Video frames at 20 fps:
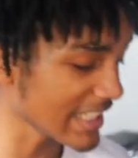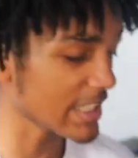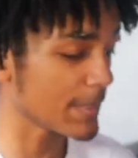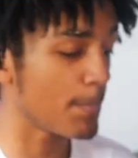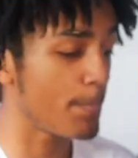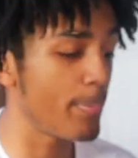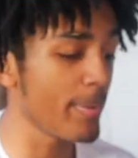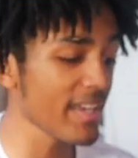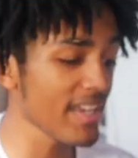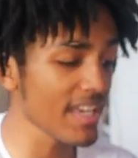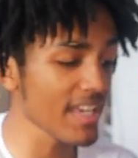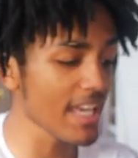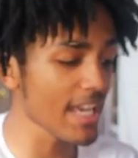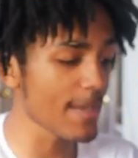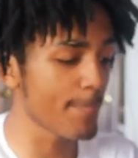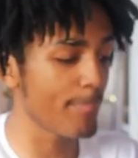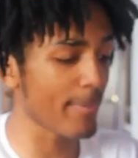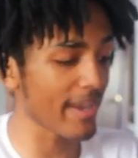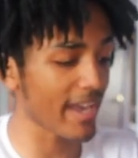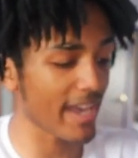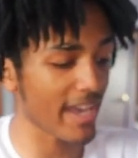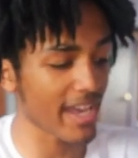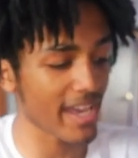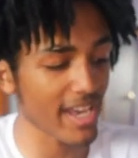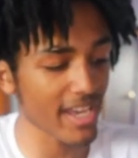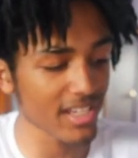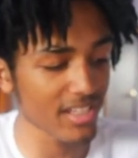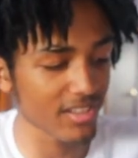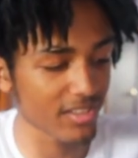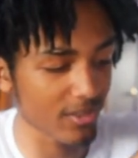this big
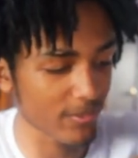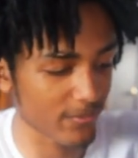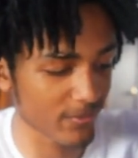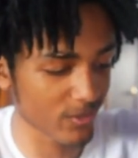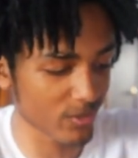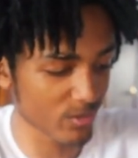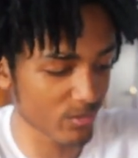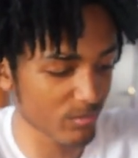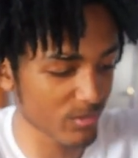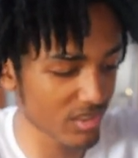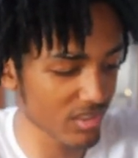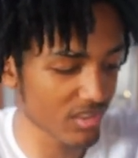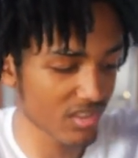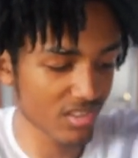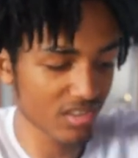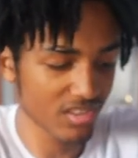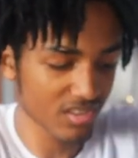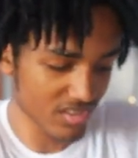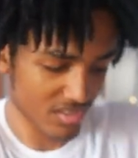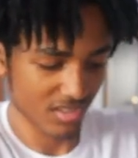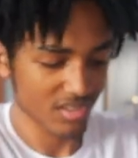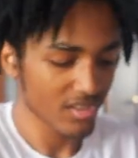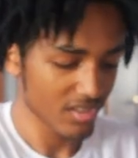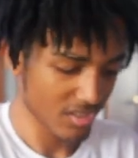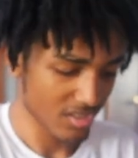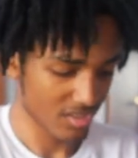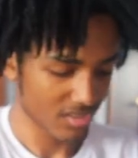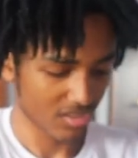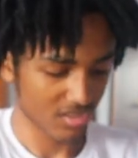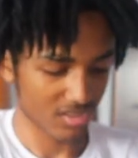bag. You feel me?
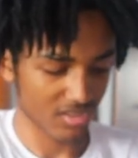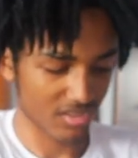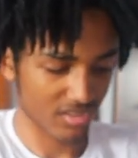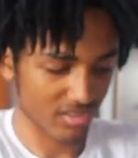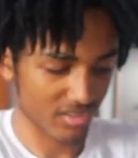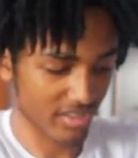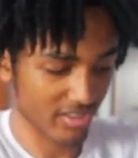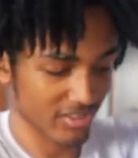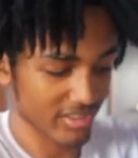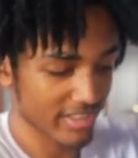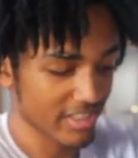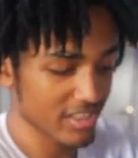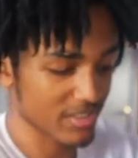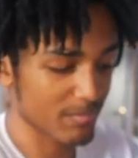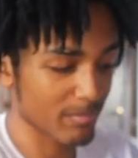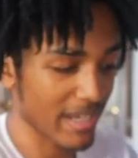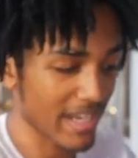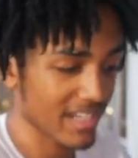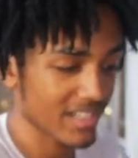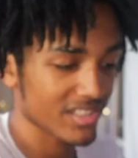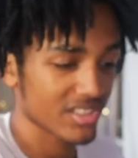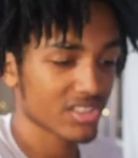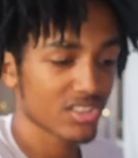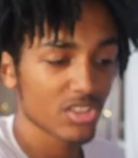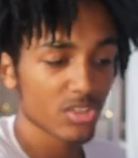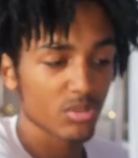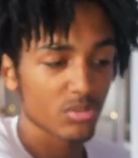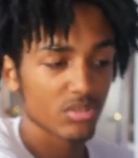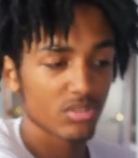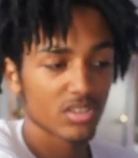Wow, this bag is
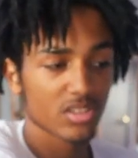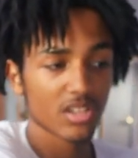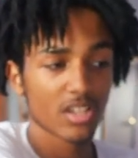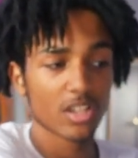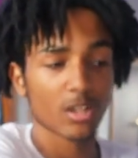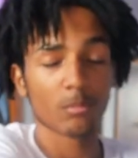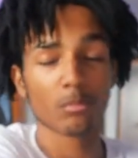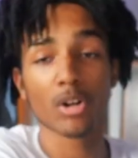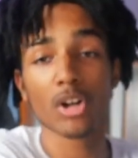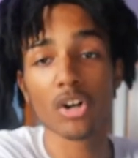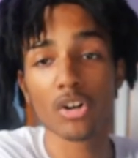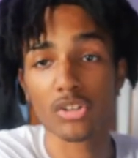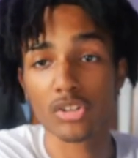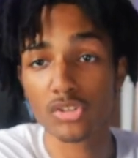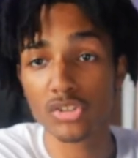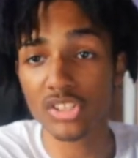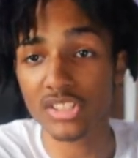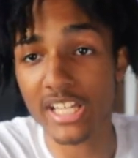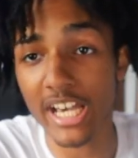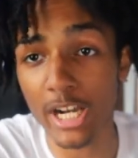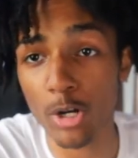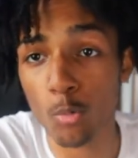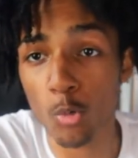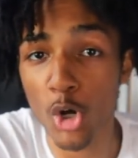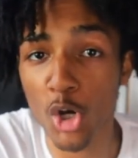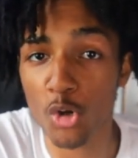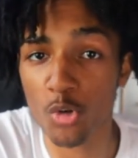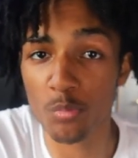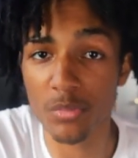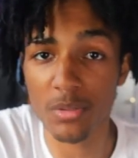huge. Bro, you just gotta
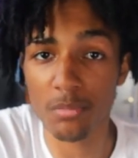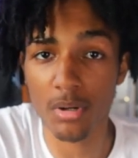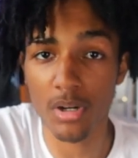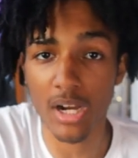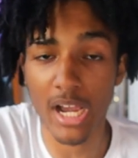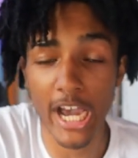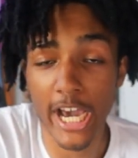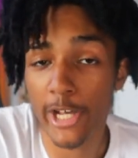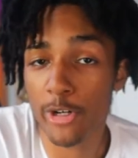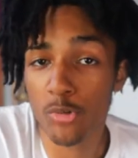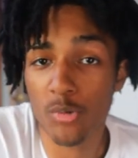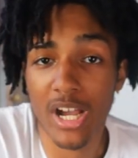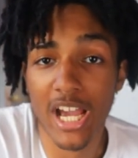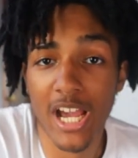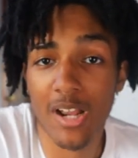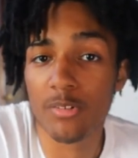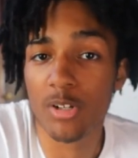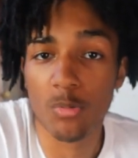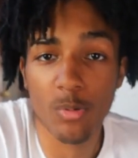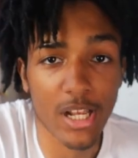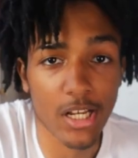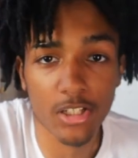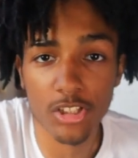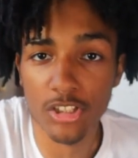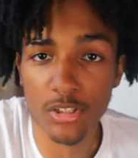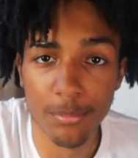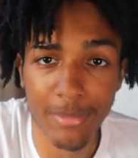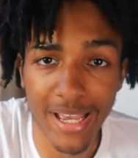work with me, bro. I don't have the regular